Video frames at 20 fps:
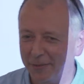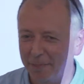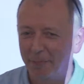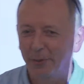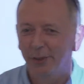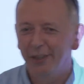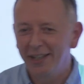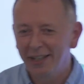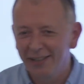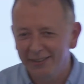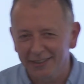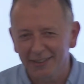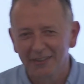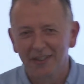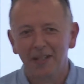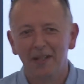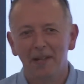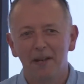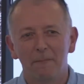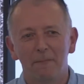to Bullet as a
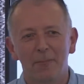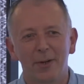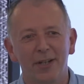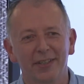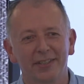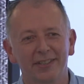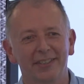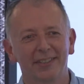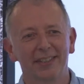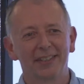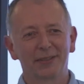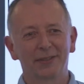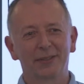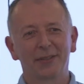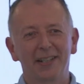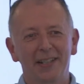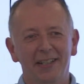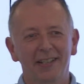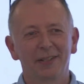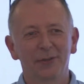person that's
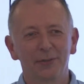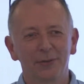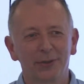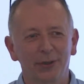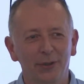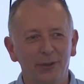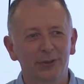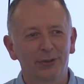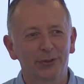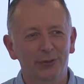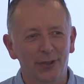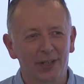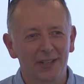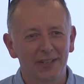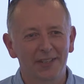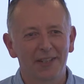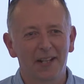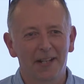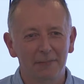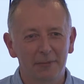also got a
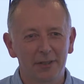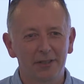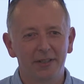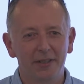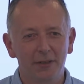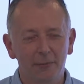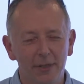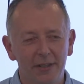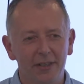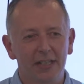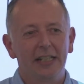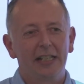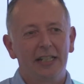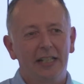strange name to deal with.